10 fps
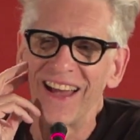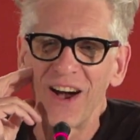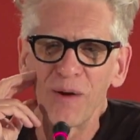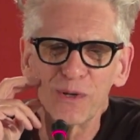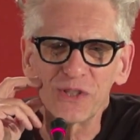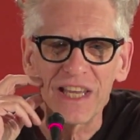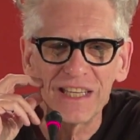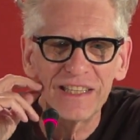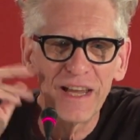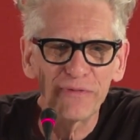almost
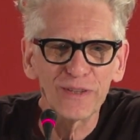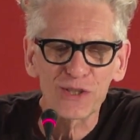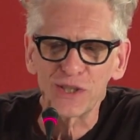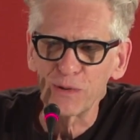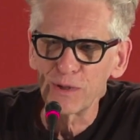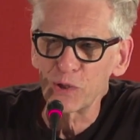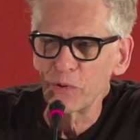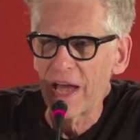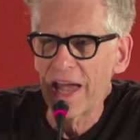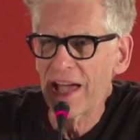any Netflix series you
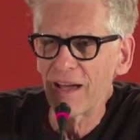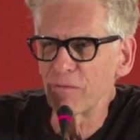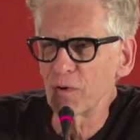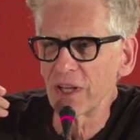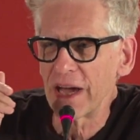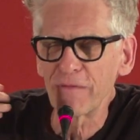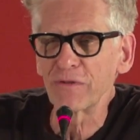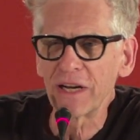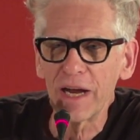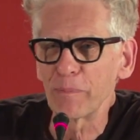have, well,
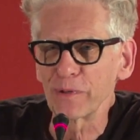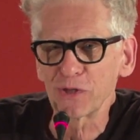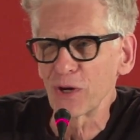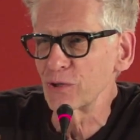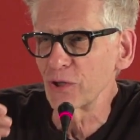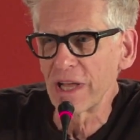every episode you'll